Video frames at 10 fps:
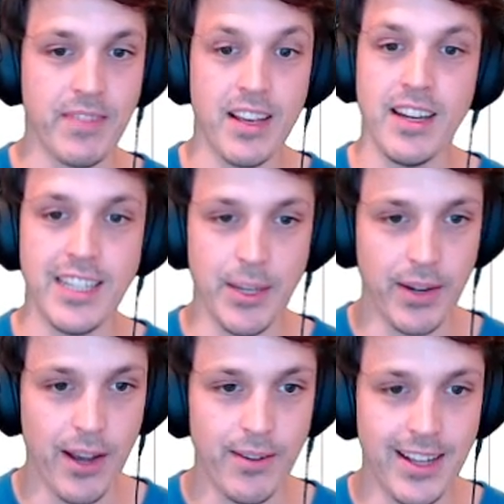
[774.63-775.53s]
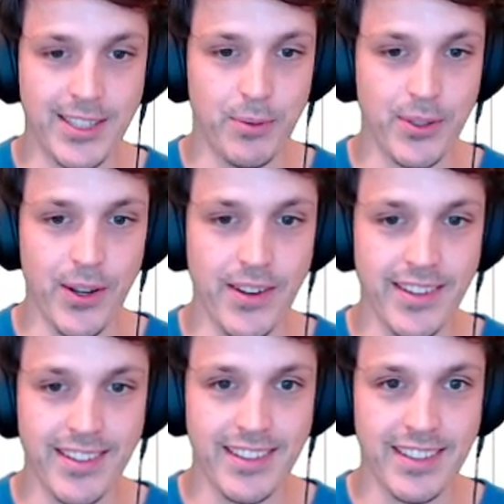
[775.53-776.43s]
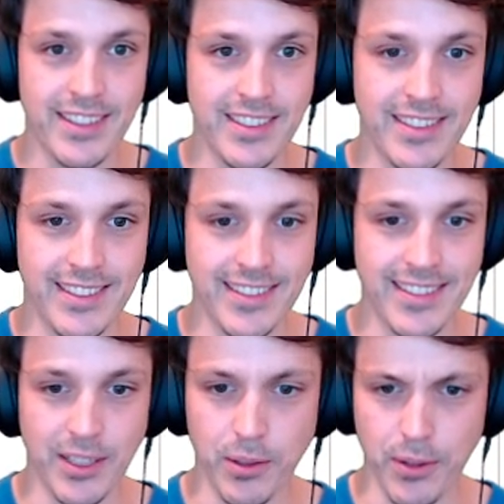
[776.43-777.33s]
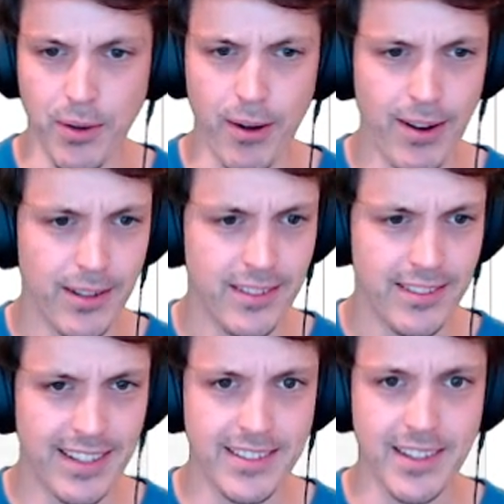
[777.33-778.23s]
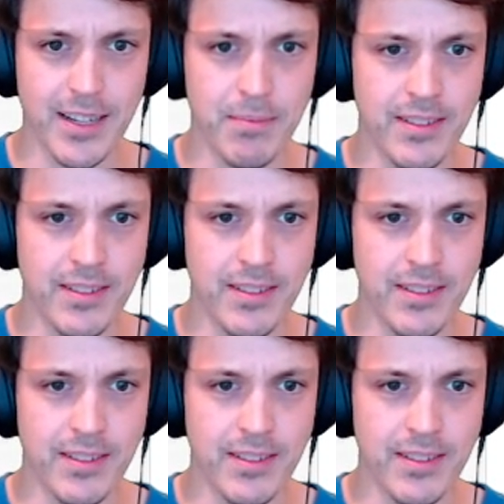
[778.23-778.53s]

There we go. It's returned just a single URL that time.